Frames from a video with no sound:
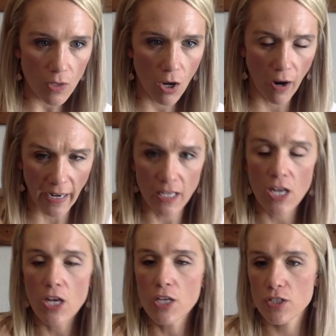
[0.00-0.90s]
All right,
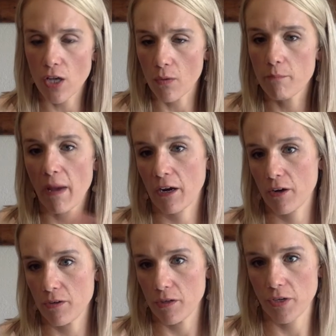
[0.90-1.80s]
so
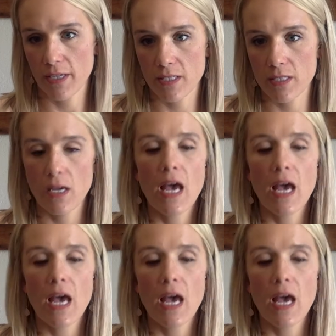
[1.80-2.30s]
macronutrients.